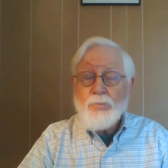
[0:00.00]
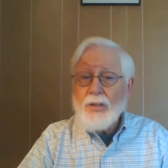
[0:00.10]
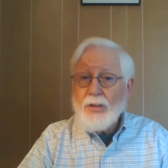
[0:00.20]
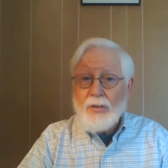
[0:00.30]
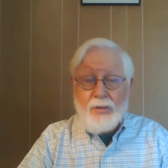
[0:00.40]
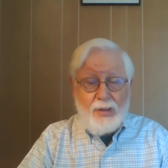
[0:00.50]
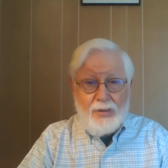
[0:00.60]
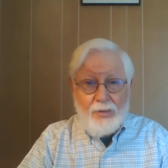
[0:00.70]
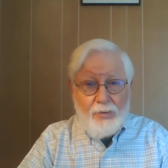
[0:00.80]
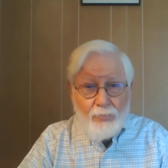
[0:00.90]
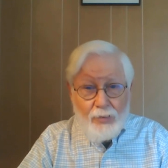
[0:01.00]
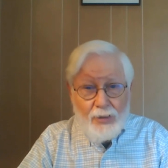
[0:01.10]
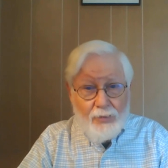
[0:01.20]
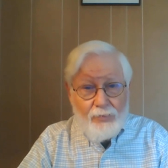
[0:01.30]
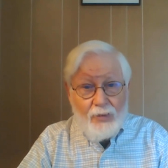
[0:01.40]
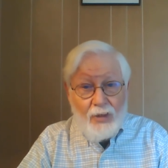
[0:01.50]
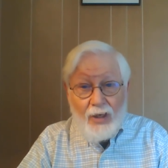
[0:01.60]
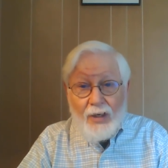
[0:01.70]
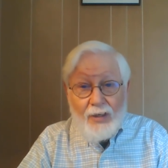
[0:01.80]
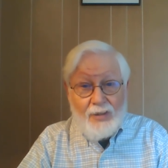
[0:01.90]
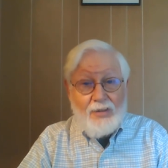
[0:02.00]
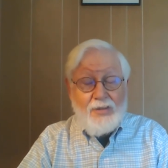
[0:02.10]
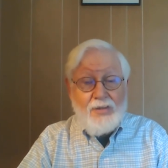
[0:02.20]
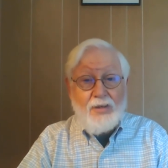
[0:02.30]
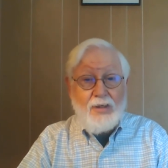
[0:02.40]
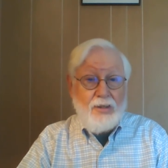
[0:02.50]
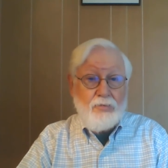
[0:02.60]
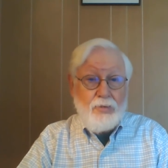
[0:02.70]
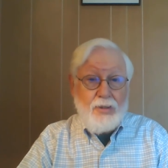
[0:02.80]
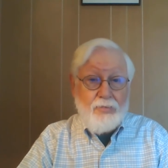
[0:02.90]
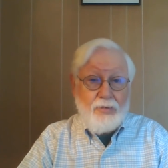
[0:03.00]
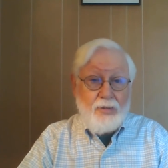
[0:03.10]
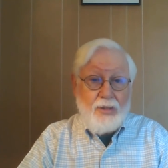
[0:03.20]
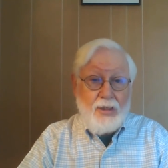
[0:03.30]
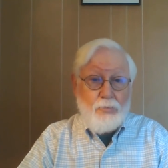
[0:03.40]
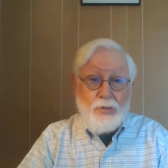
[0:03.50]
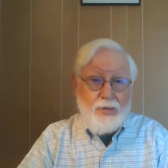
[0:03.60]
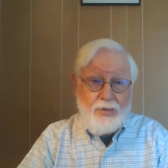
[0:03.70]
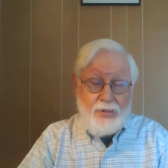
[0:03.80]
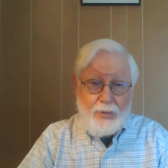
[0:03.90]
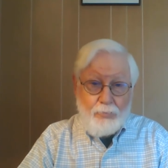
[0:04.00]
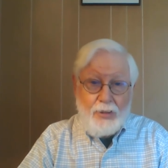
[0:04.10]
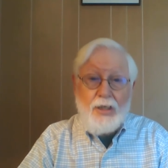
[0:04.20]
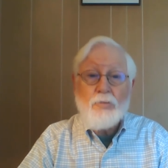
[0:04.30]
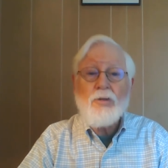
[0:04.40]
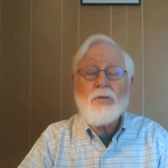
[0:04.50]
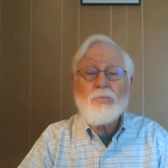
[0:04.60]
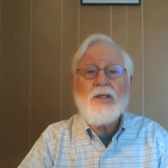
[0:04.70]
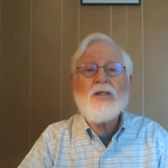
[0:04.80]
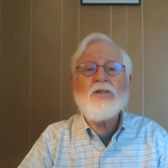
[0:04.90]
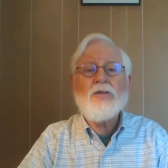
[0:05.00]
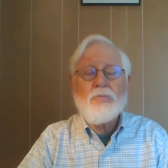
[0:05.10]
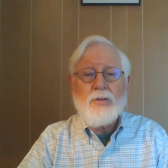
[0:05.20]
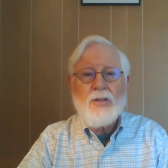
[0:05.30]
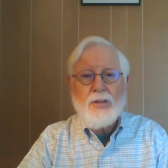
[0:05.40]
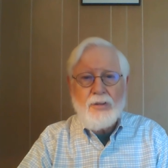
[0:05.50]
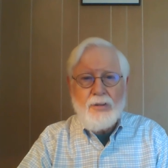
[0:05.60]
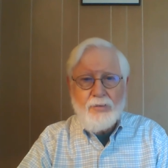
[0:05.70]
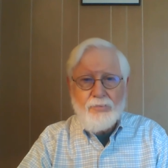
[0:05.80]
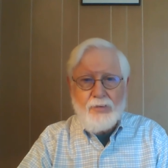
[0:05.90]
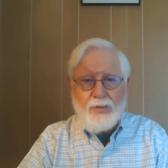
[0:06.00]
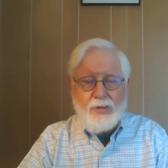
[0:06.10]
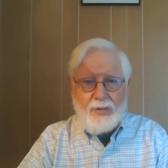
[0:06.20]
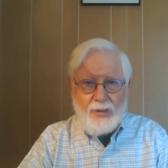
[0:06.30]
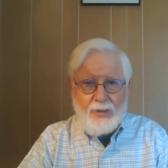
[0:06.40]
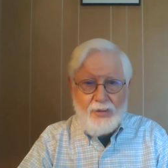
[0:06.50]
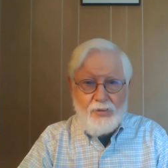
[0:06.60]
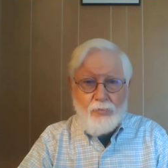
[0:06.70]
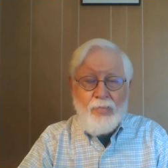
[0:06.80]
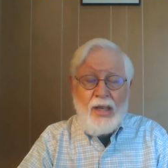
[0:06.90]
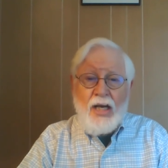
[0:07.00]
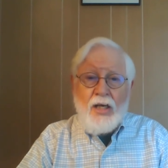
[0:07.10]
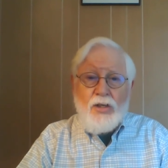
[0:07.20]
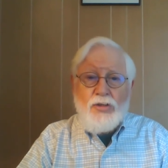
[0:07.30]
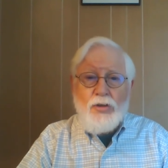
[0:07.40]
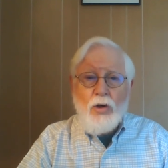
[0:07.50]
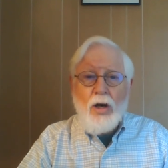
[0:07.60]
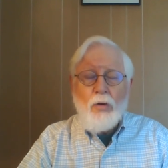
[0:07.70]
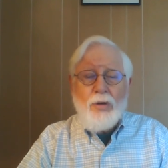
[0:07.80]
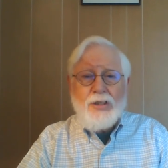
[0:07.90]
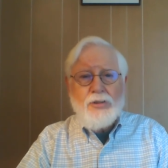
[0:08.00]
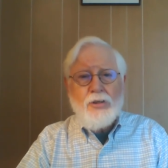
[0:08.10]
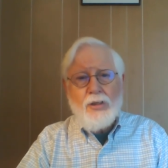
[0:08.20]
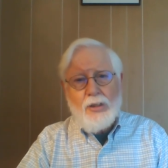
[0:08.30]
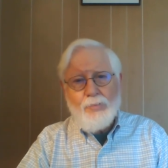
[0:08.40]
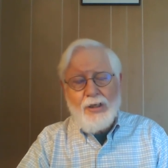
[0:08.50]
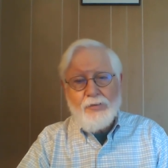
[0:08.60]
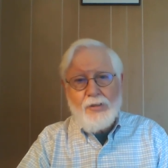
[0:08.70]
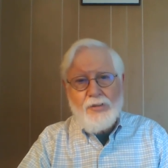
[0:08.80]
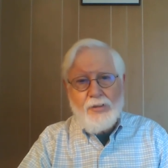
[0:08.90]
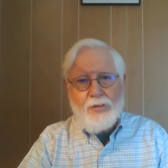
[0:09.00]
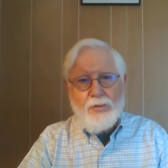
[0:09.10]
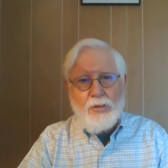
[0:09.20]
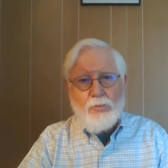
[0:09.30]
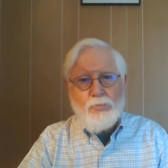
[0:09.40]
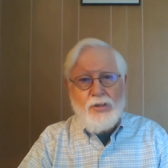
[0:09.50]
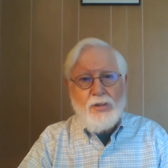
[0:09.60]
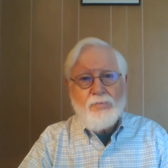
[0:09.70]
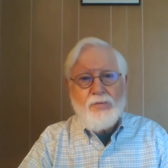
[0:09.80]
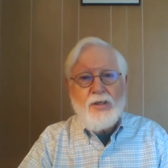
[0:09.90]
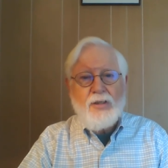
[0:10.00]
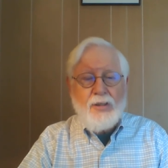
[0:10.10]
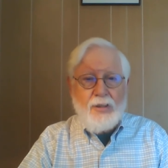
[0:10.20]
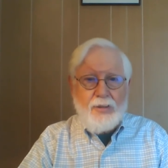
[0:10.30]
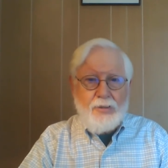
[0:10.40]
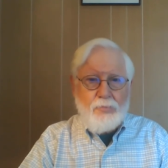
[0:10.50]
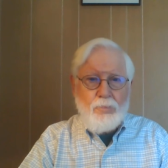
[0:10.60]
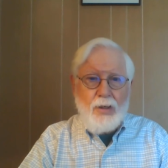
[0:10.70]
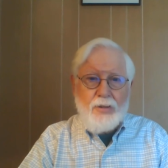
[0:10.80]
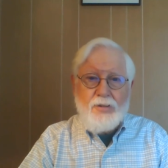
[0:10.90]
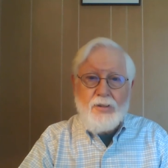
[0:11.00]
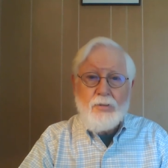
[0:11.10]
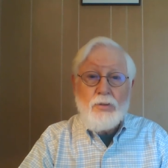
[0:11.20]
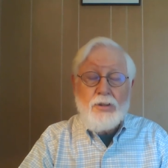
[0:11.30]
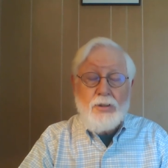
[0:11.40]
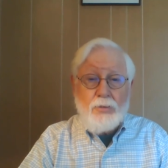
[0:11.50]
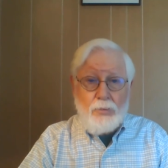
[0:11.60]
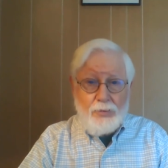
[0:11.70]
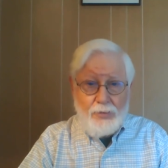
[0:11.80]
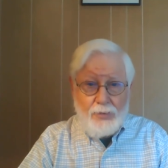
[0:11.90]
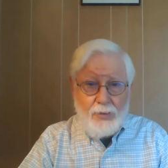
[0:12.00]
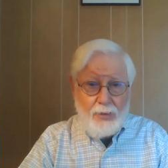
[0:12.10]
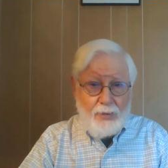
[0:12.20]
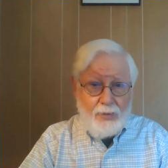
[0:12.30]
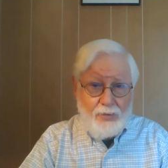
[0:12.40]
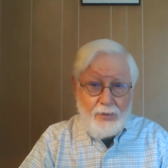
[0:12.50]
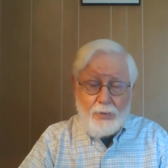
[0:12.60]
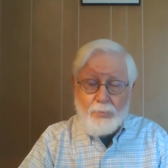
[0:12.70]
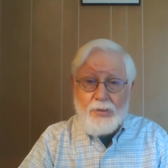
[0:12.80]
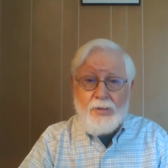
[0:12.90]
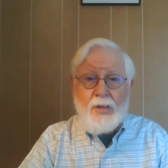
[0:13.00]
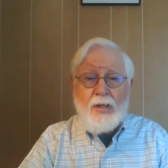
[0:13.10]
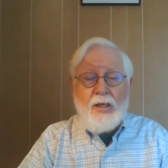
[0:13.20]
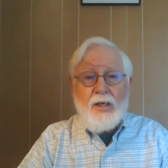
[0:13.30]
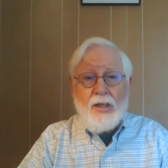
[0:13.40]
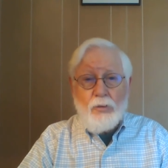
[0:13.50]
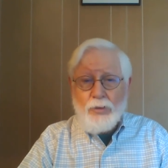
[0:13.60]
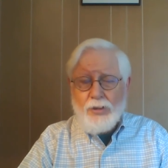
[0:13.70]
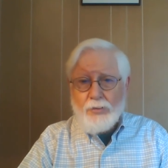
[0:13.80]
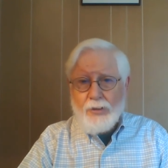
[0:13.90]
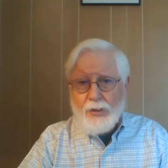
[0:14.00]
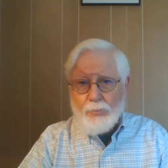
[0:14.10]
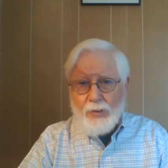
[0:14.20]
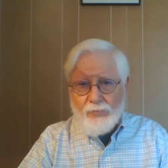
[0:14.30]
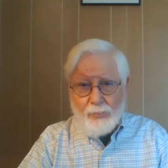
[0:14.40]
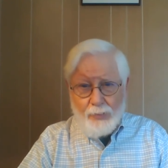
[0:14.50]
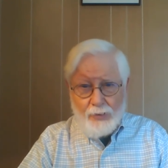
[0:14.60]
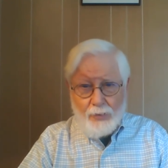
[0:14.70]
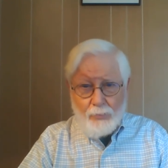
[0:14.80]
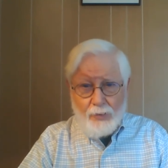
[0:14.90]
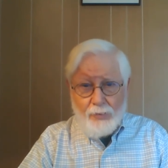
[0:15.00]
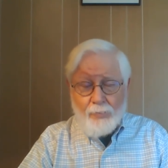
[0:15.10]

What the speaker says: to be not 3 different logins, like 3 different times on the same day, but it means 3 different days. So I want to talk about this in terms of the attendance policy, which you will see in the syllabus and which you need to be familiar with.